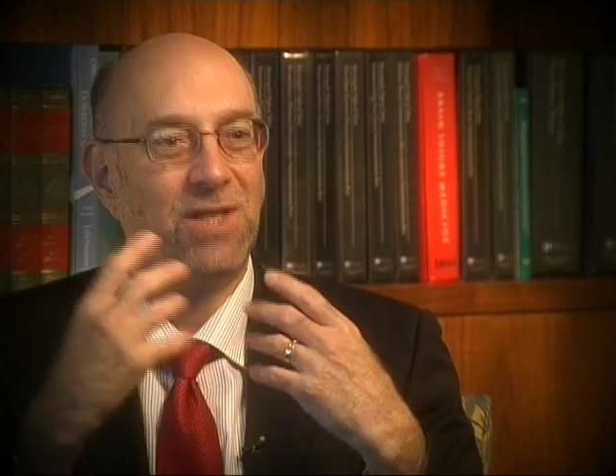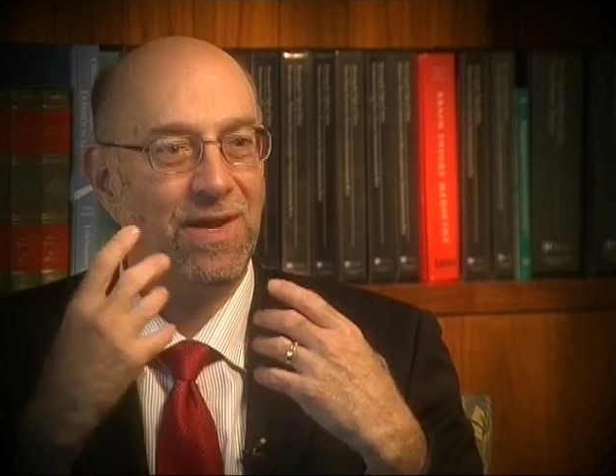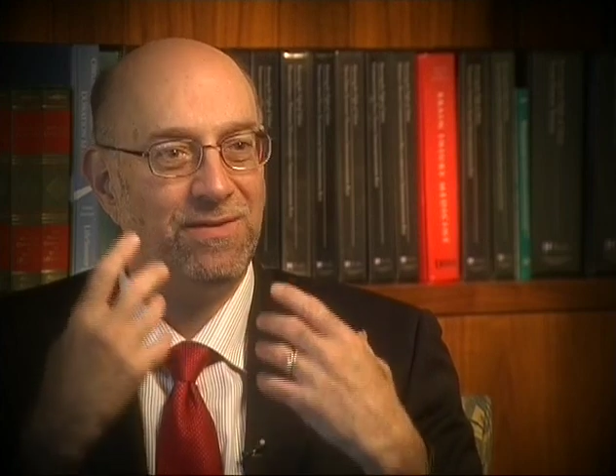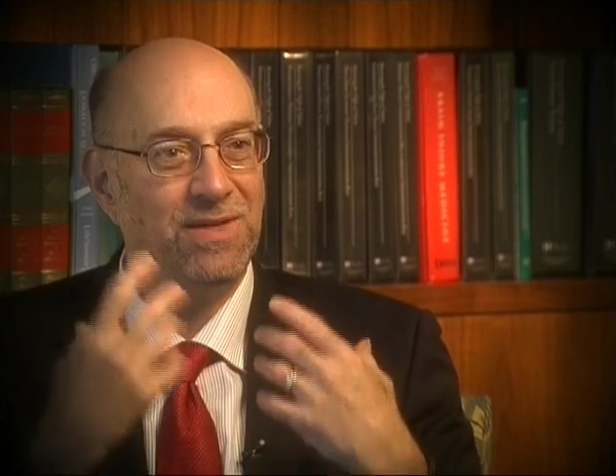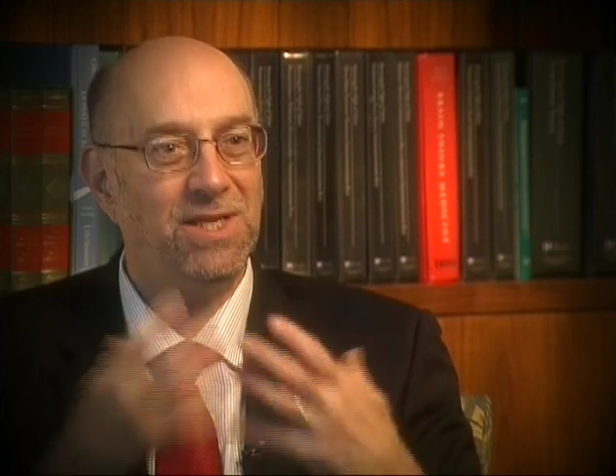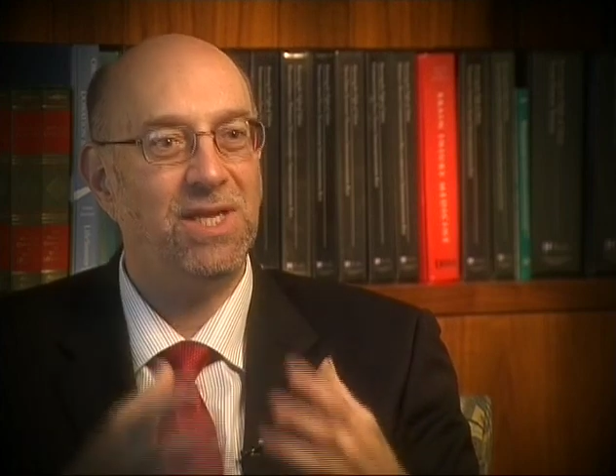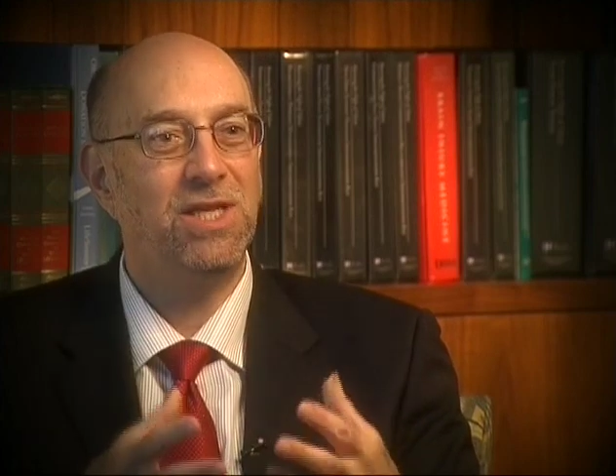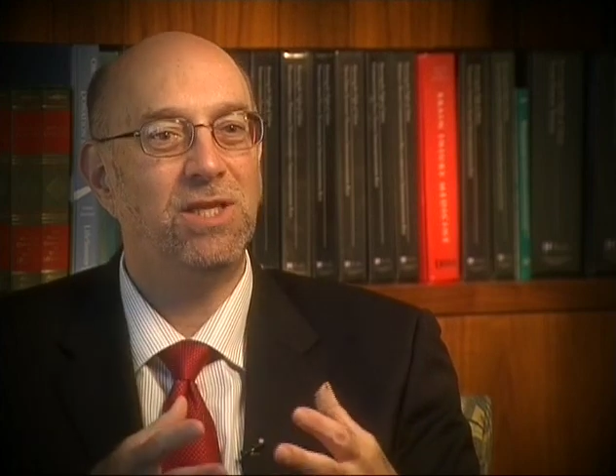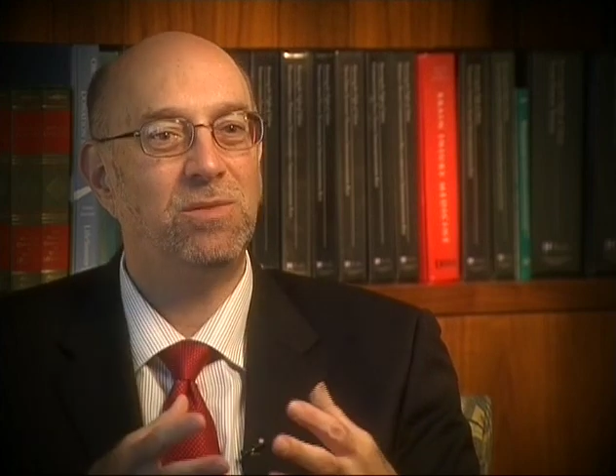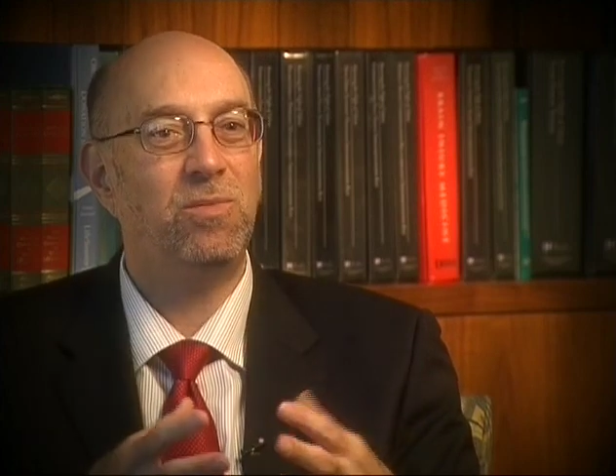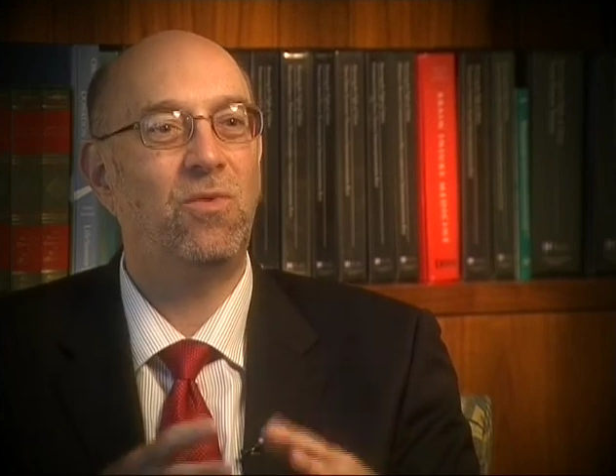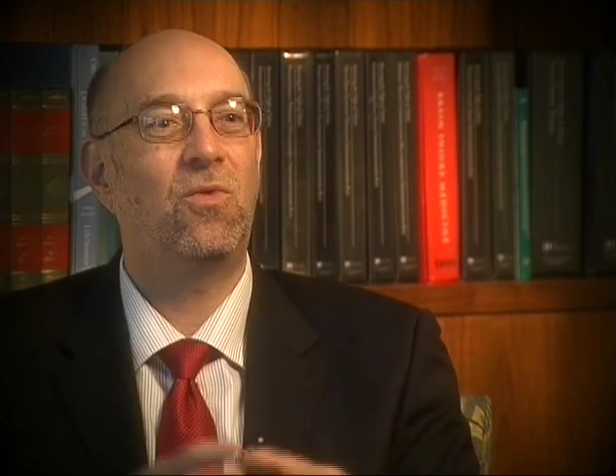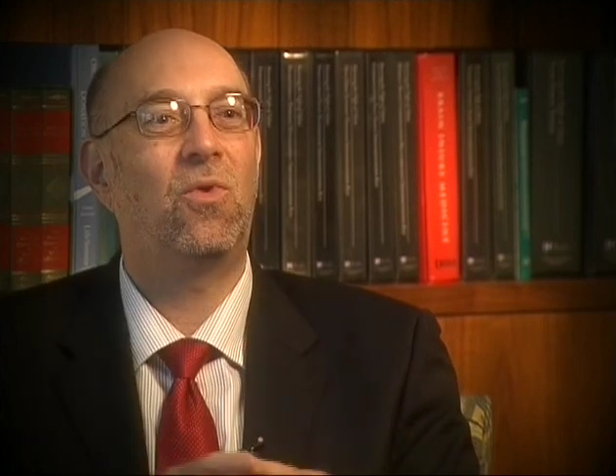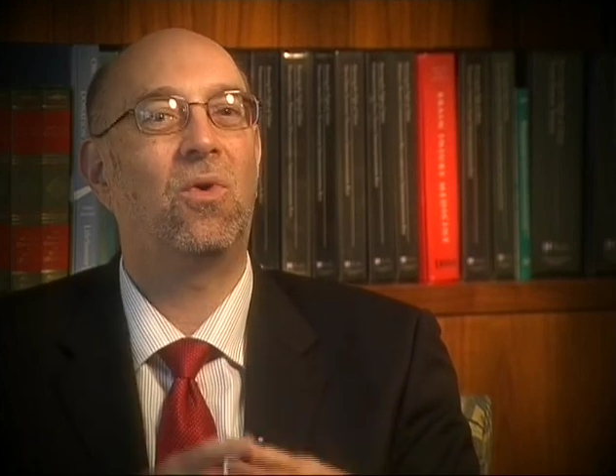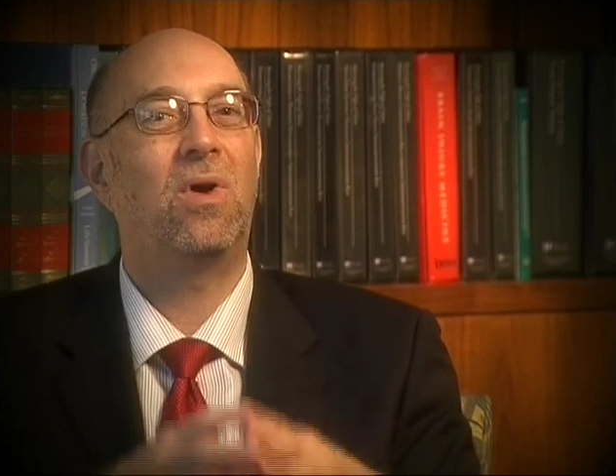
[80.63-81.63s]
I've seen this
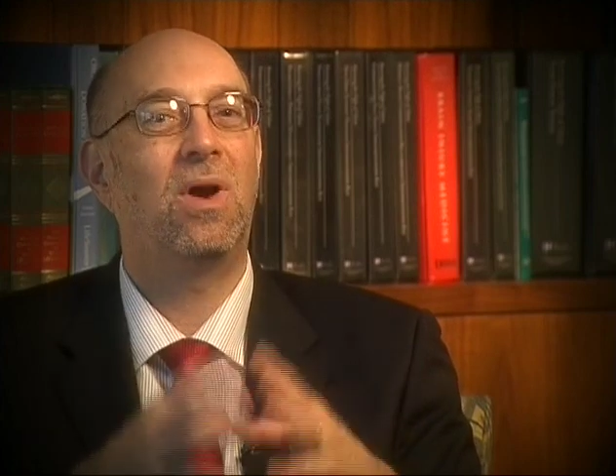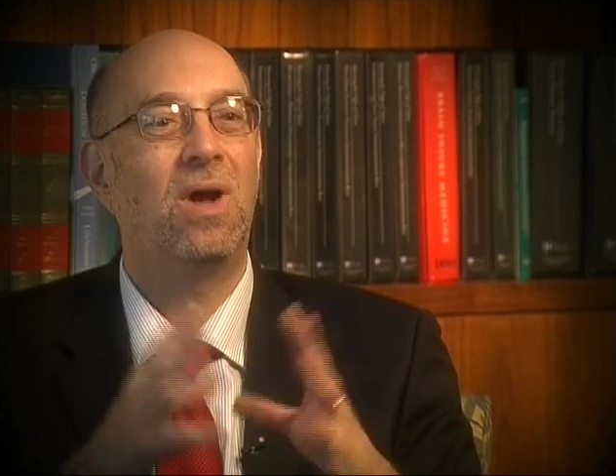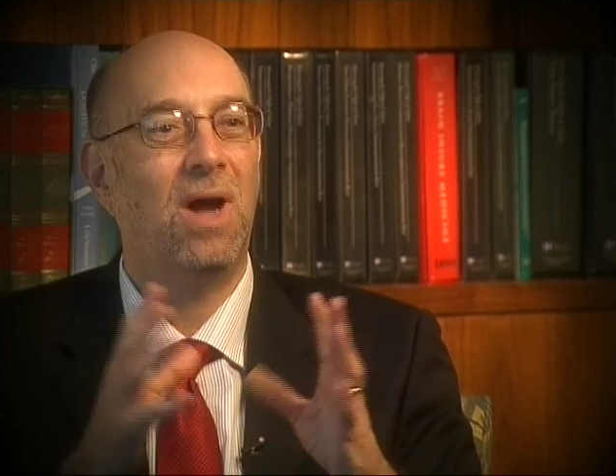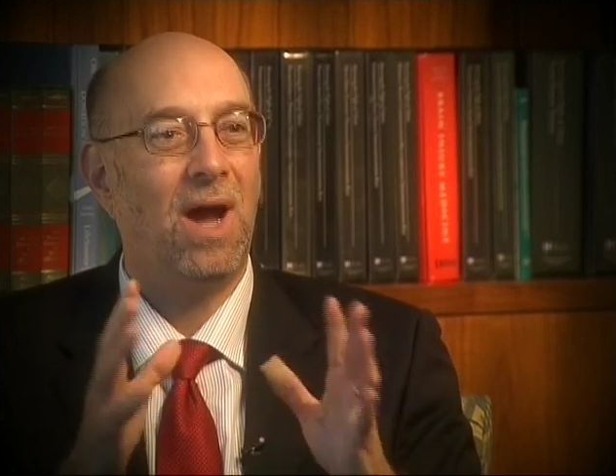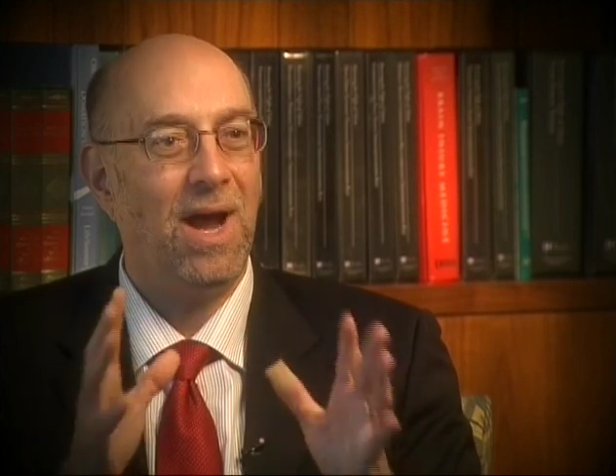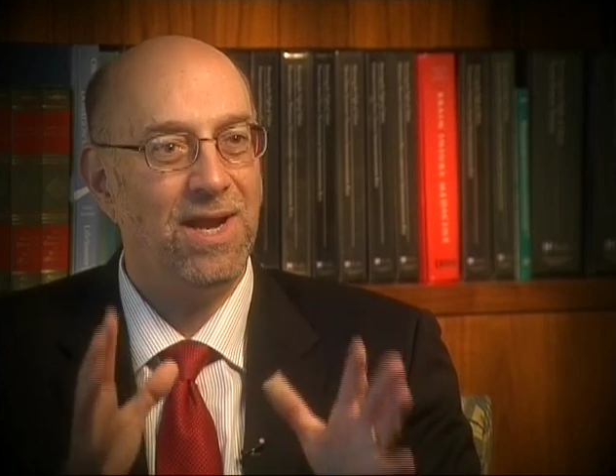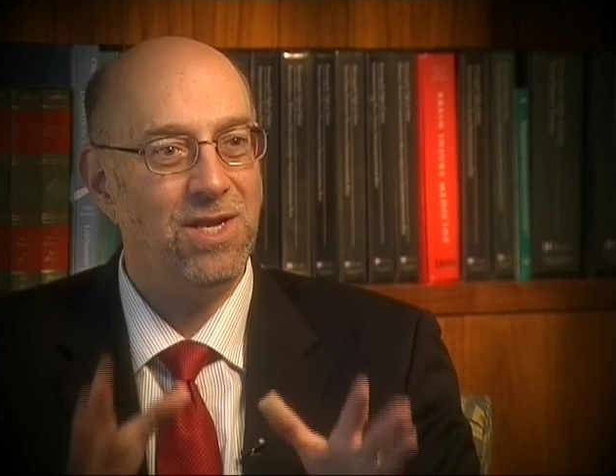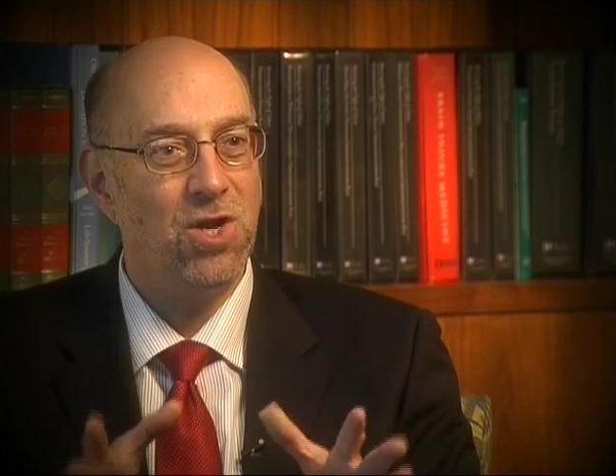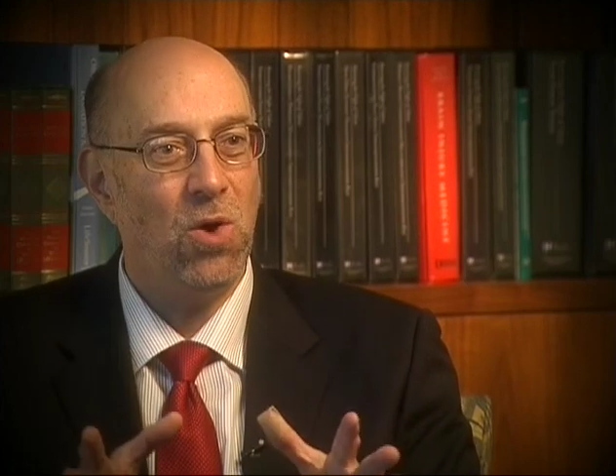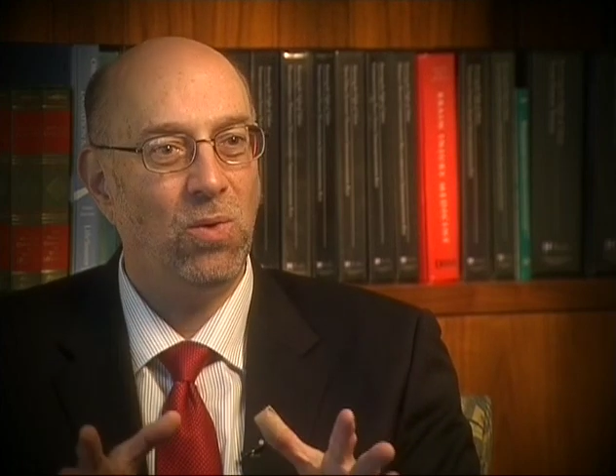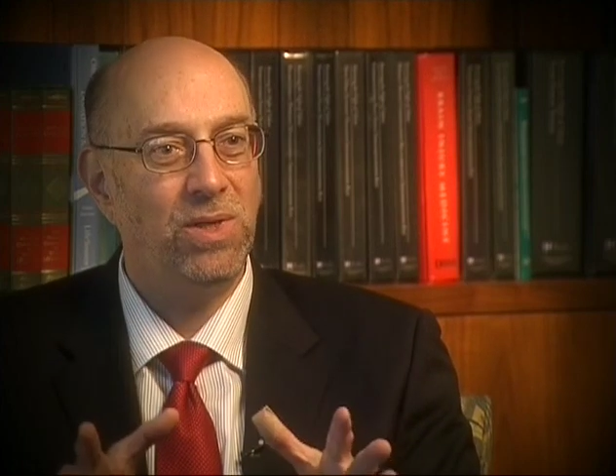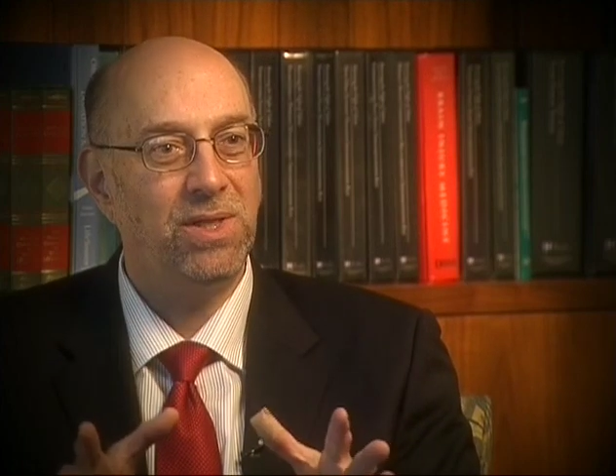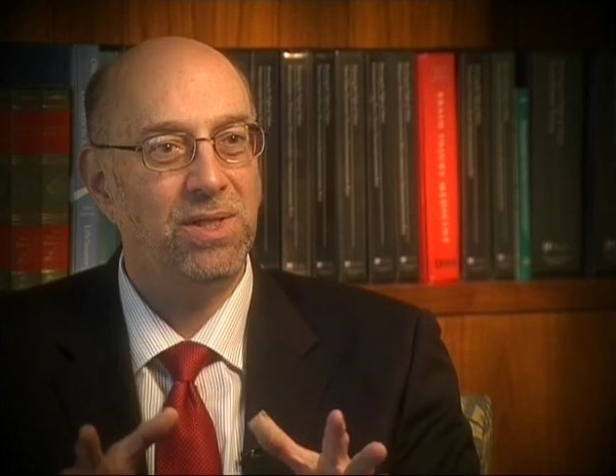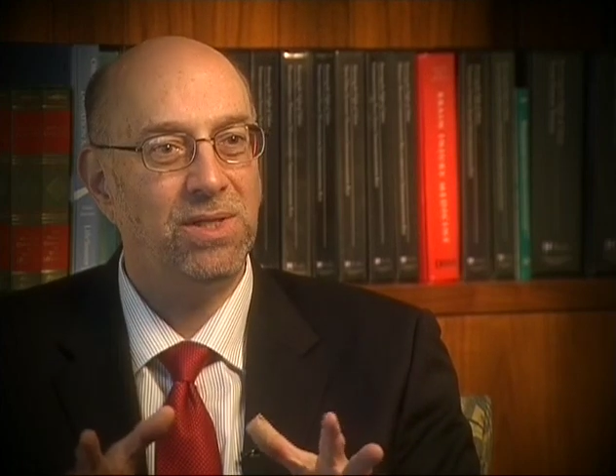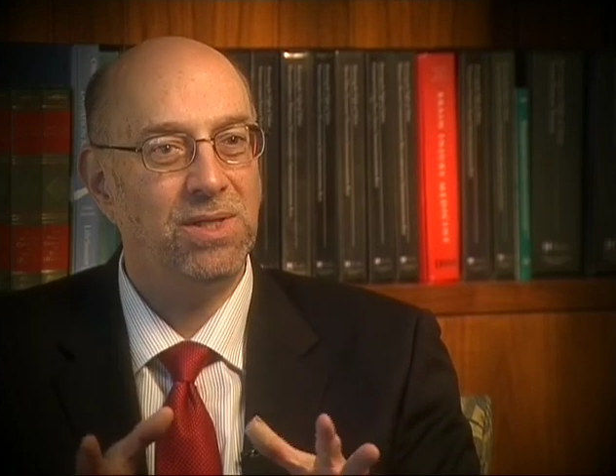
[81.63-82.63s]
before, I know
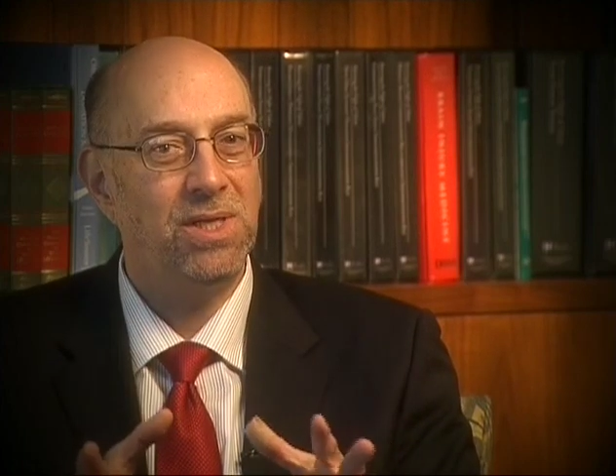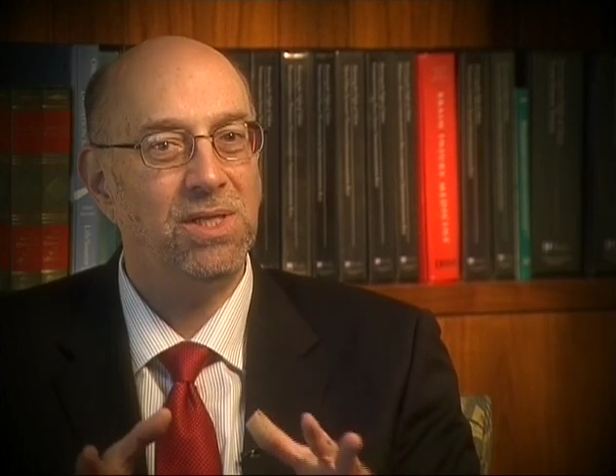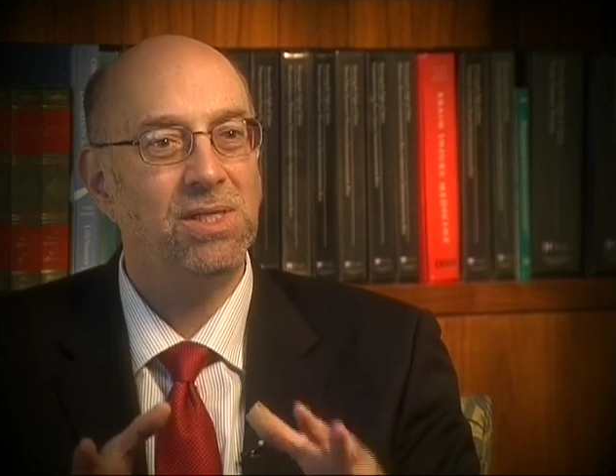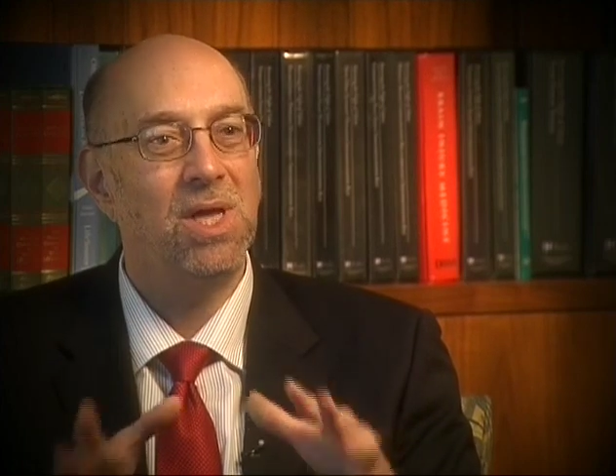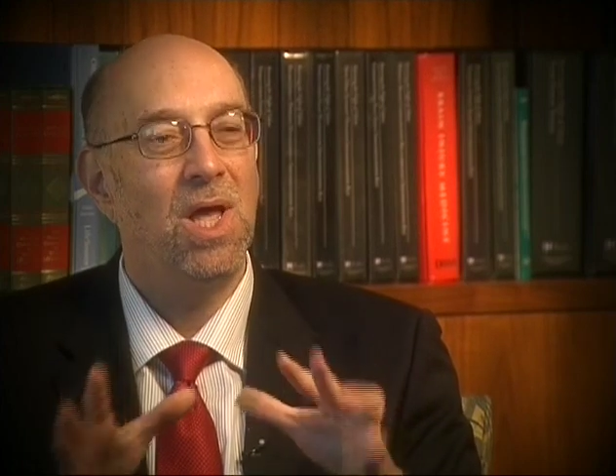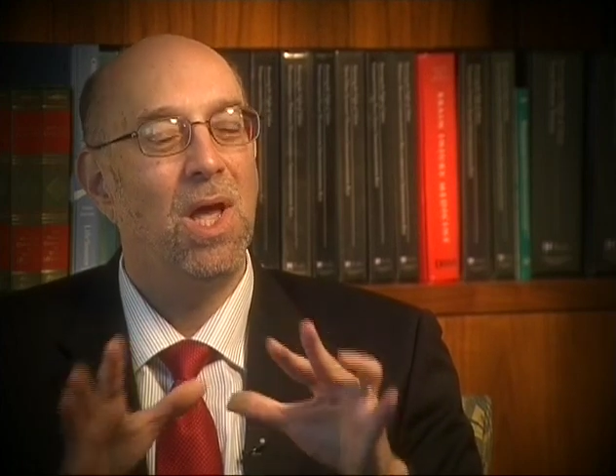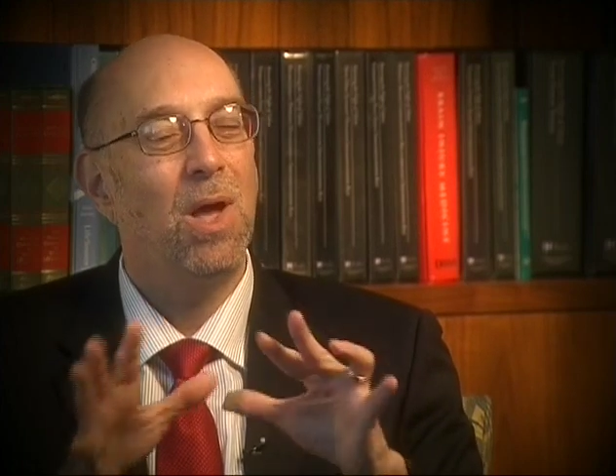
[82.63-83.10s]
what this is,